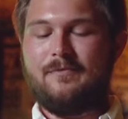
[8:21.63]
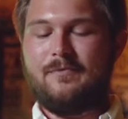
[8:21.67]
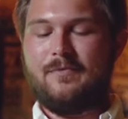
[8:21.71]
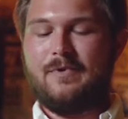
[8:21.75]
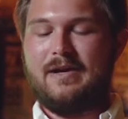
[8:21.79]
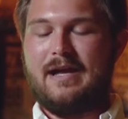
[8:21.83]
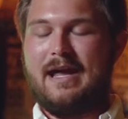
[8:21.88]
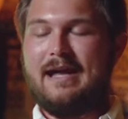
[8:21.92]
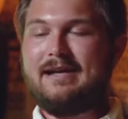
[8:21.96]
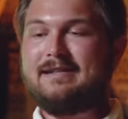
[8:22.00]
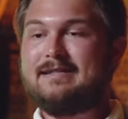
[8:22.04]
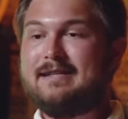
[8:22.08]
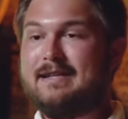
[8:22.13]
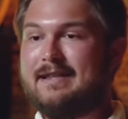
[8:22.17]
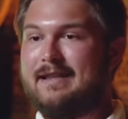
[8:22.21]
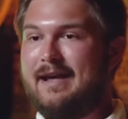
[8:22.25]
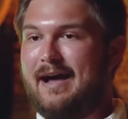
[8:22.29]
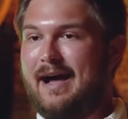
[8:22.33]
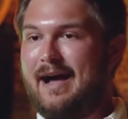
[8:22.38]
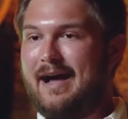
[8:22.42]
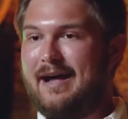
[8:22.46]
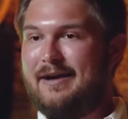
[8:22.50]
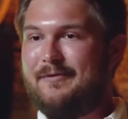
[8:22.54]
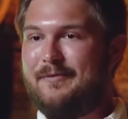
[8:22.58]
We exit
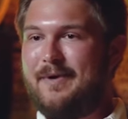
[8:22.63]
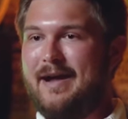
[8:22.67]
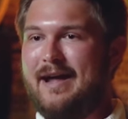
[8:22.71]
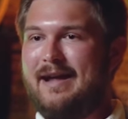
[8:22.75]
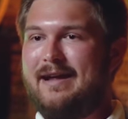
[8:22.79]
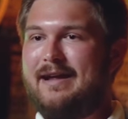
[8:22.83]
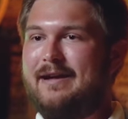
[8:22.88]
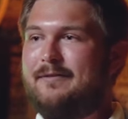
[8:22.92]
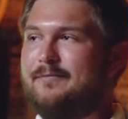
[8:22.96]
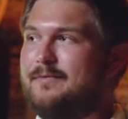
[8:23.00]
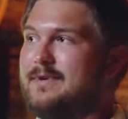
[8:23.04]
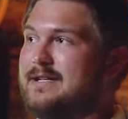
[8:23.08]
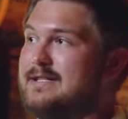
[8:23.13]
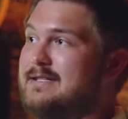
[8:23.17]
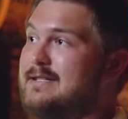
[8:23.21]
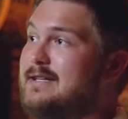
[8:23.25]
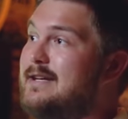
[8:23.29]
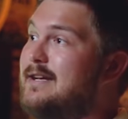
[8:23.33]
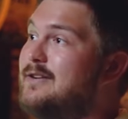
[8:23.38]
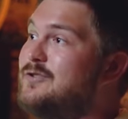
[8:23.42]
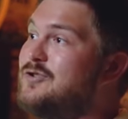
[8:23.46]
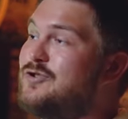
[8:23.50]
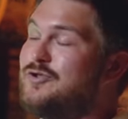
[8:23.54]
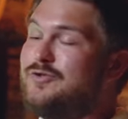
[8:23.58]
the highway and we
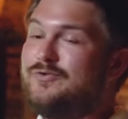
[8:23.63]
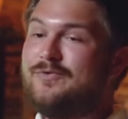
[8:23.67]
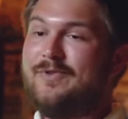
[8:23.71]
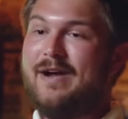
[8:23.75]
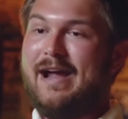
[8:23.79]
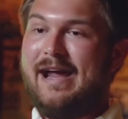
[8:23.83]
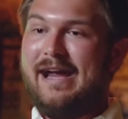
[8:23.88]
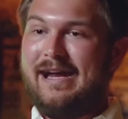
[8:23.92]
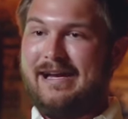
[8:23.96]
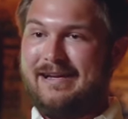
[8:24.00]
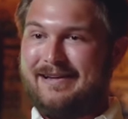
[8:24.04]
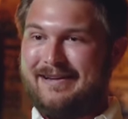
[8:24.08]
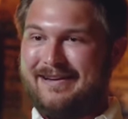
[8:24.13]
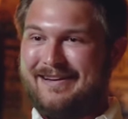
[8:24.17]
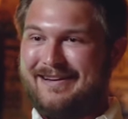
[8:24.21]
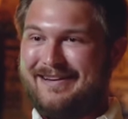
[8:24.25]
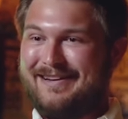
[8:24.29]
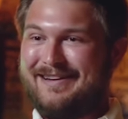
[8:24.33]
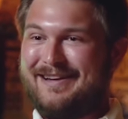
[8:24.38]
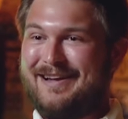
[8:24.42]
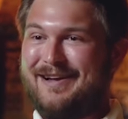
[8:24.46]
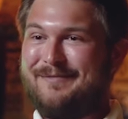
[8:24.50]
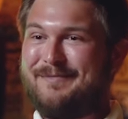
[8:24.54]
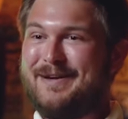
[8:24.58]
see a train
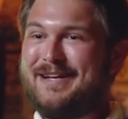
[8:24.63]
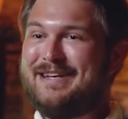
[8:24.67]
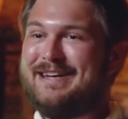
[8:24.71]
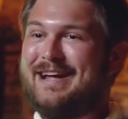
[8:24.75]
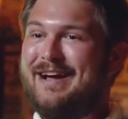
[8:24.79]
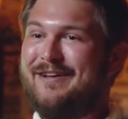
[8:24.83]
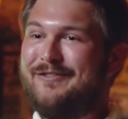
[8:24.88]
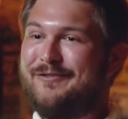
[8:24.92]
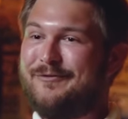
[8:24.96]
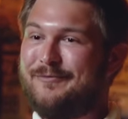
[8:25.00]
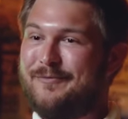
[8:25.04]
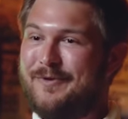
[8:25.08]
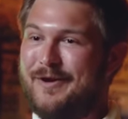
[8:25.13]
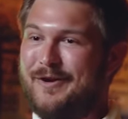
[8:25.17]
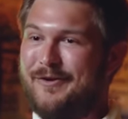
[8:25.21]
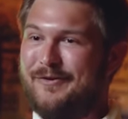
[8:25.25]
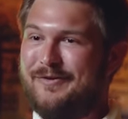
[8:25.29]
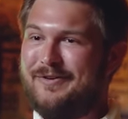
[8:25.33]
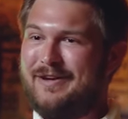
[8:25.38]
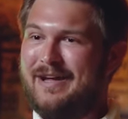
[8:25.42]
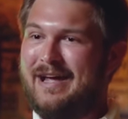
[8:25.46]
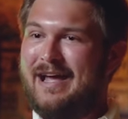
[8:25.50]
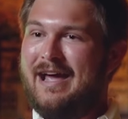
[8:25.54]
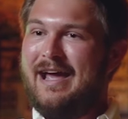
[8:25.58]
coming down the
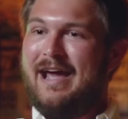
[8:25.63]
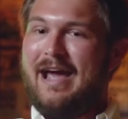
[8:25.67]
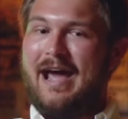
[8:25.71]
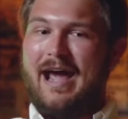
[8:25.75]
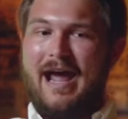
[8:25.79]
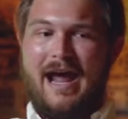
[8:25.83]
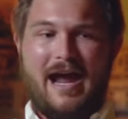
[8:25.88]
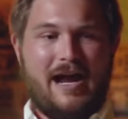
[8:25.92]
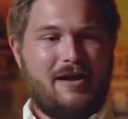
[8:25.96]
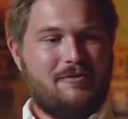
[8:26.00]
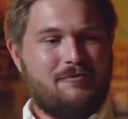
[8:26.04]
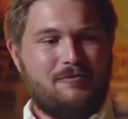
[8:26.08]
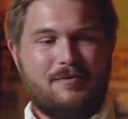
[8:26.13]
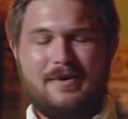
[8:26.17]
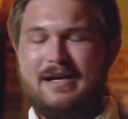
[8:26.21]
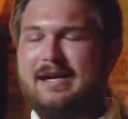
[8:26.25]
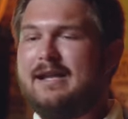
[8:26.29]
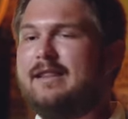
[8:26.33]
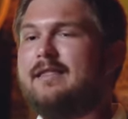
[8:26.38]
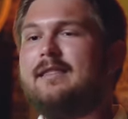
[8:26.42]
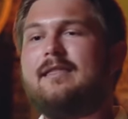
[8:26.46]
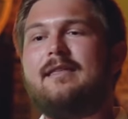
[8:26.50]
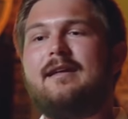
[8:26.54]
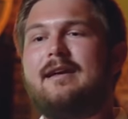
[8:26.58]
road. And we
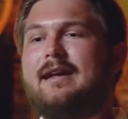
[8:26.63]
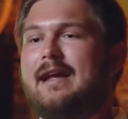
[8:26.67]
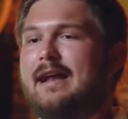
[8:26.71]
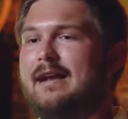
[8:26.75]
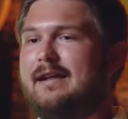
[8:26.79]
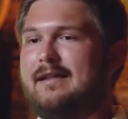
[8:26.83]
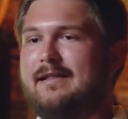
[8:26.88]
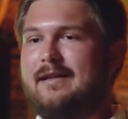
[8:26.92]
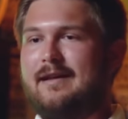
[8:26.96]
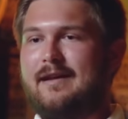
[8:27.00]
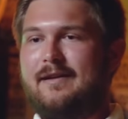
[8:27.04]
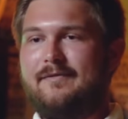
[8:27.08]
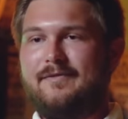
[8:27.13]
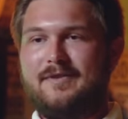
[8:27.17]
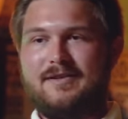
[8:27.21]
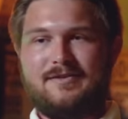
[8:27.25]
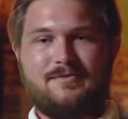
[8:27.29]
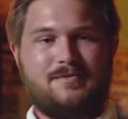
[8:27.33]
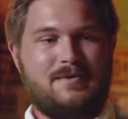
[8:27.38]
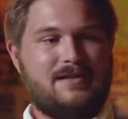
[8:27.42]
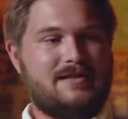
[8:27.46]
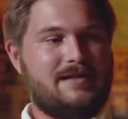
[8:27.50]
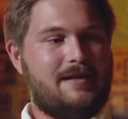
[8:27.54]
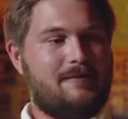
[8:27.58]
didn't think anything of
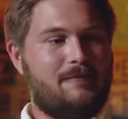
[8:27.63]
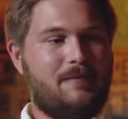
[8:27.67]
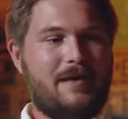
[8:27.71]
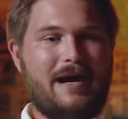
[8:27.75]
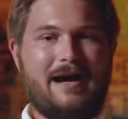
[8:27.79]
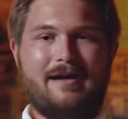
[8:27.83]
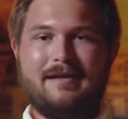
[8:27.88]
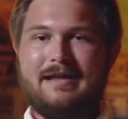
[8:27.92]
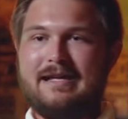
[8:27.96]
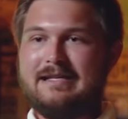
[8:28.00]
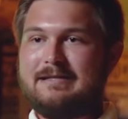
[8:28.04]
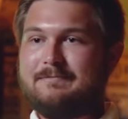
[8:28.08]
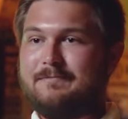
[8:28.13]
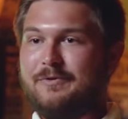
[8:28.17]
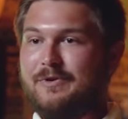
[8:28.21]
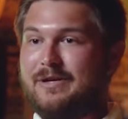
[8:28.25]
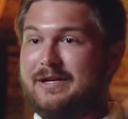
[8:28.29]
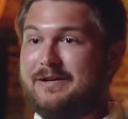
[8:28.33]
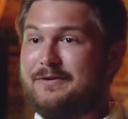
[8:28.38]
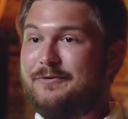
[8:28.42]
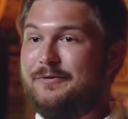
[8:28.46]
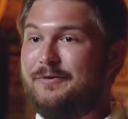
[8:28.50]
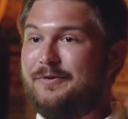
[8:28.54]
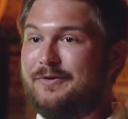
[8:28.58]
this. We said, wow, that's
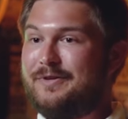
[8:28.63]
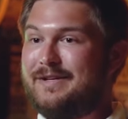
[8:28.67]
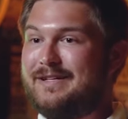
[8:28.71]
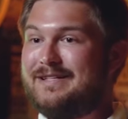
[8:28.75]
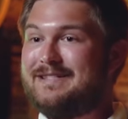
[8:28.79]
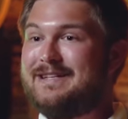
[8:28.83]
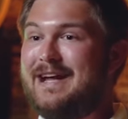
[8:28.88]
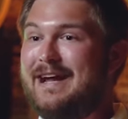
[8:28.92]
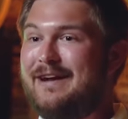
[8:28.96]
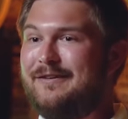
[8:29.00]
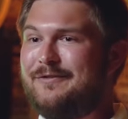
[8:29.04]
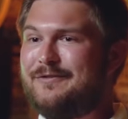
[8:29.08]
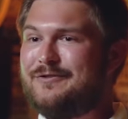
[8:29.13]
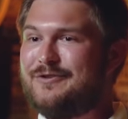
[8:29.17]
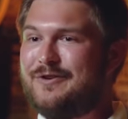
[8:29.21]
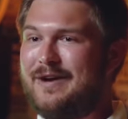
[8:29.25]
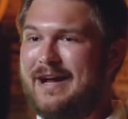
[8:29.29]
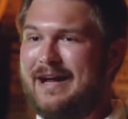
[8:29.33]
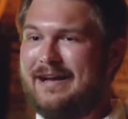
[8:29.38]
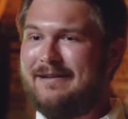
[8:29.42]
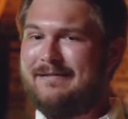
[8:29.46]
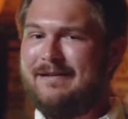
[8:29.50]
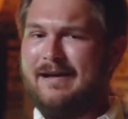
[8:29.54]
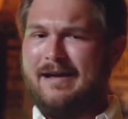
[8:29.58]
pretty cool. Container
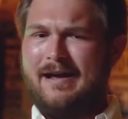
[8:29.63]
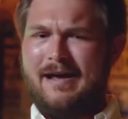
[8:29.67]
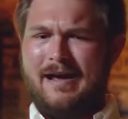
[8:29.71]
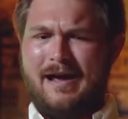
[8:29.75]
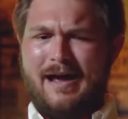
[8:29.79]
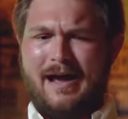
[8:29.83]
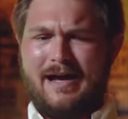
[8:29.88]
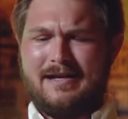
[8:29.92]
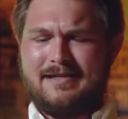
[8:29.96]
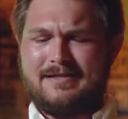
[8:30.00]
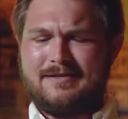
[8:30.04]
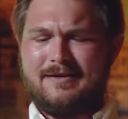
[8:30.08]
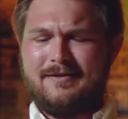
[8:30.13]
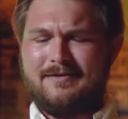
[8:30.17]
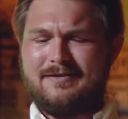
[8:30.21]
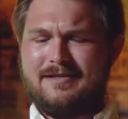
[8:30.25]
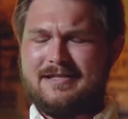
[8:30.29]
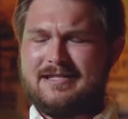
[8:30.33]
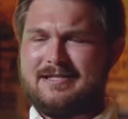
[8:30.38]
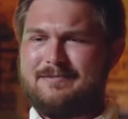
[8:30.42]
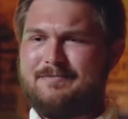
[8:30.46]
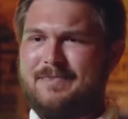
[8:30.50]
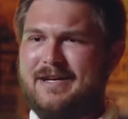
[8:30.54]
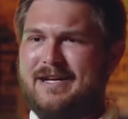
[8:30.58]
train. I start
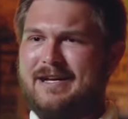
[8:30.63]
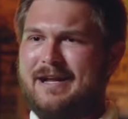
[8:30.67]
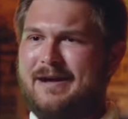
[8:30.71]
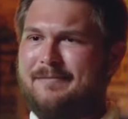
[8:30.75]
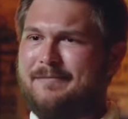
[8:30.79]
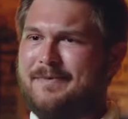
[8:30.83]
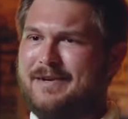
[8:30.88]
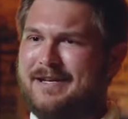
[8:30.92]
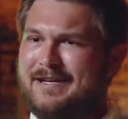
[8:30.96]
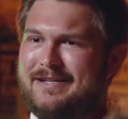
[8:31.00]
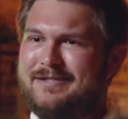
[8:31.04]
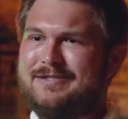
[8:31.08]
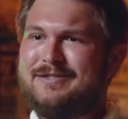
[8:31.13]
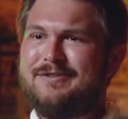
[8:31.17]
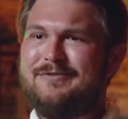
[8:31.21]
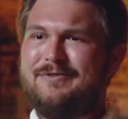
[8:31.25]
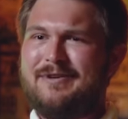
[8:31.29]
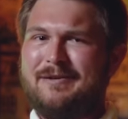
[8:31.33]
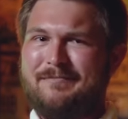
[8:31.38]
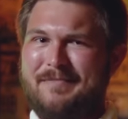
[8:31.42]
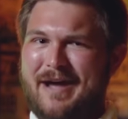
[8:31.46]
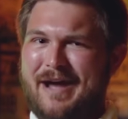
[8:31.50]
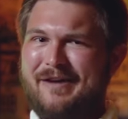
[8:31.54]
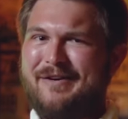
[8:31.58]
to speed up and it's
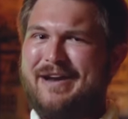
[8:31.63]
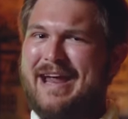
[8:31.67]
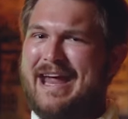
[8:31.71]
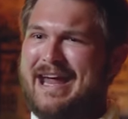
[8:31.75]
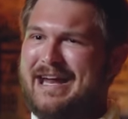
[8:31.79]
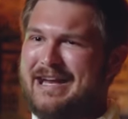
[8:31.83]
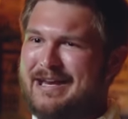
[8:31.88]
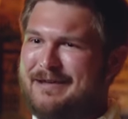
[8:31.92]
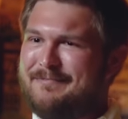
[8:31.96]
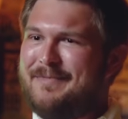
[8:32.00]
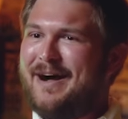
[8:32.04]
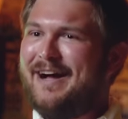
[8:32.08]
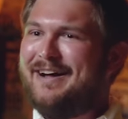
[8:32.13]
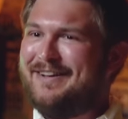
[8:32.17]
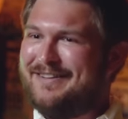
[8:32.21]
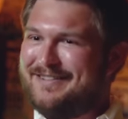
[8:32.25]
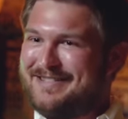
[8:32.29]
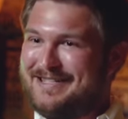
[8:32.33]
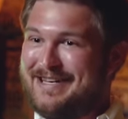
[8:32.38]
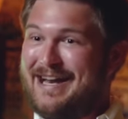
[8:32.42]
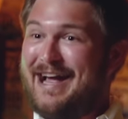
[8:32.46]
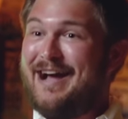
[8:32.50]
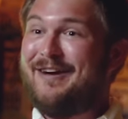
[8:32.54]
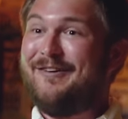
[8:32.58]
doing about 80
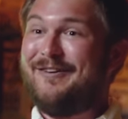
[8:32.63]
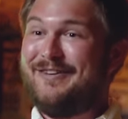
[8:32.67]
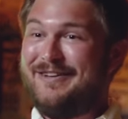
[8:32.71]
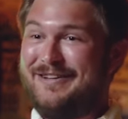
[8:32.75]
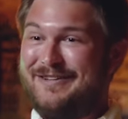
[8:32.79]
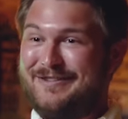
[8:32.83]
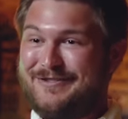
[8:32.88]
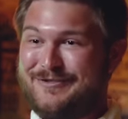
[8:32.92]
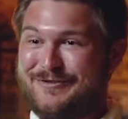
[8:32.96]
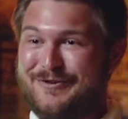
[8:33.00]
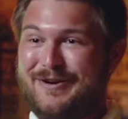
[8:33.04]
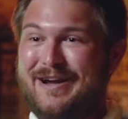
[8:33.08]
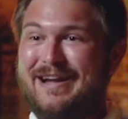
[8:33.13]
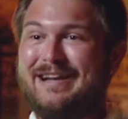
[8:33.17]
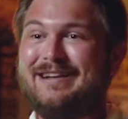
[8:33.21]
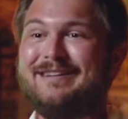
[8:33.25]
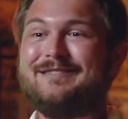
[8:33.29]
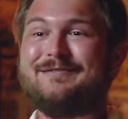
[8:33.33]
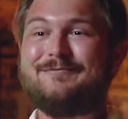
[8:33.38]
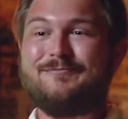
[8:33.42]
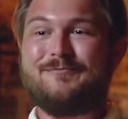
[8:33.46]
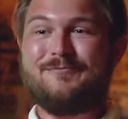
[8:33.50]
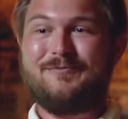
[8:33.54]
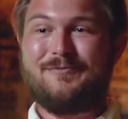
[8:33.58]
miles an hour. This train
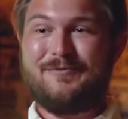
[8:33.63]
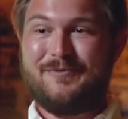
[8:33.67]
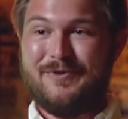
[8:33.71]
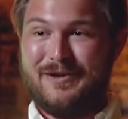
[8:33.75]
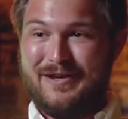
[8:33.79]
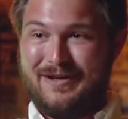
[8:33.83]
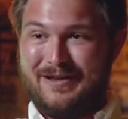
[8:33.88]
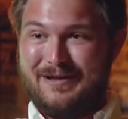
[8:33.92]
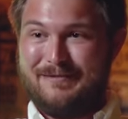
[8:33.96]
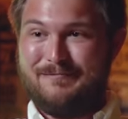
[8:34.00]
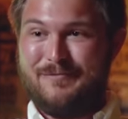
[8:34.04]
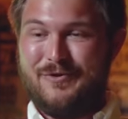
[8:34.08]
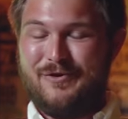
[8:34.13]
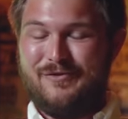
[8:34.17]
is really